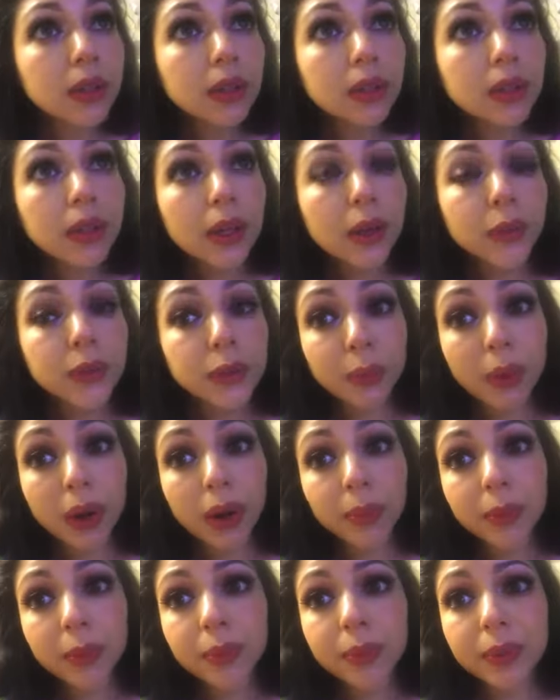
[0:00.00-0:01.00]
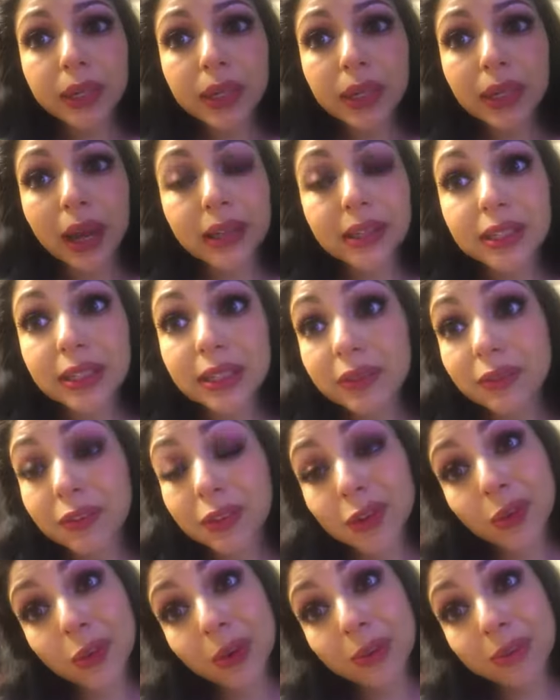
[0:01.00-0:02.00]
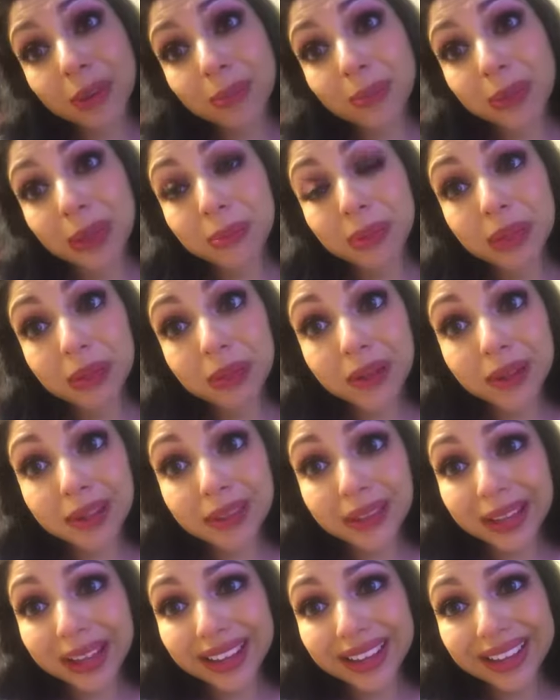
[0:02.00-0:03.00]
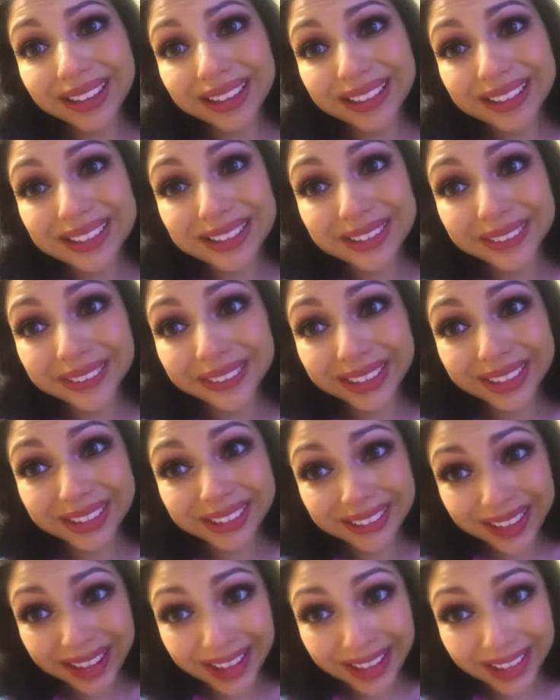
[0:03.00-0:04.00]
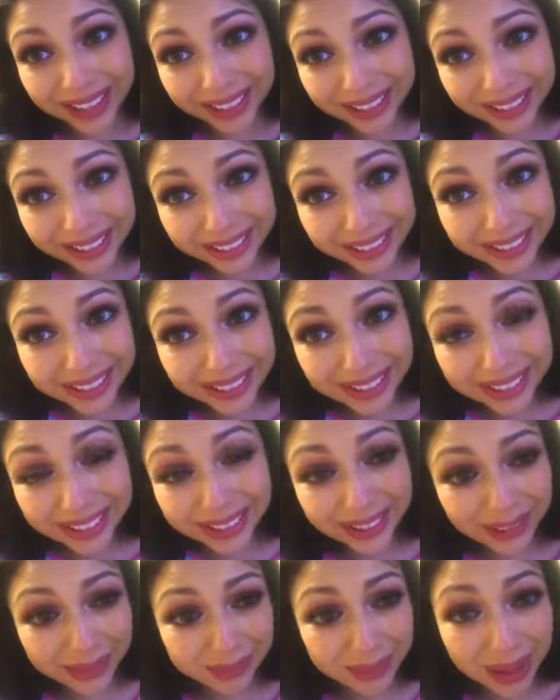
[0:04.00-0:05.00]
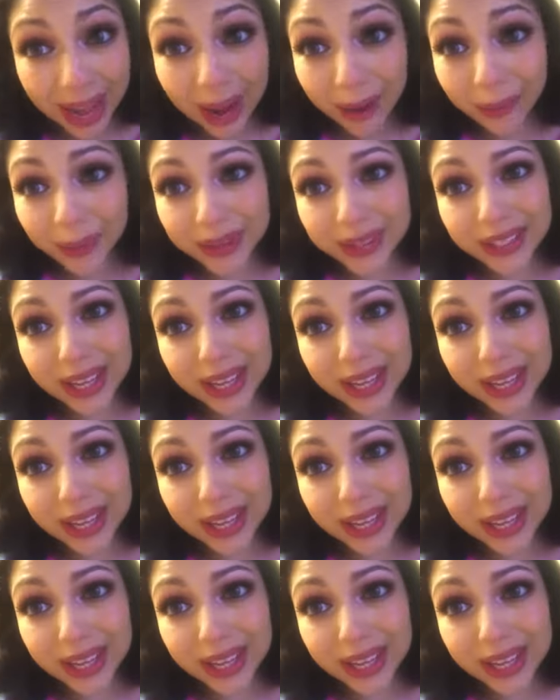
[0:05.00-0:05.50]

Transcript: It was probably, I didn't even know what my baby looked like until like that, hours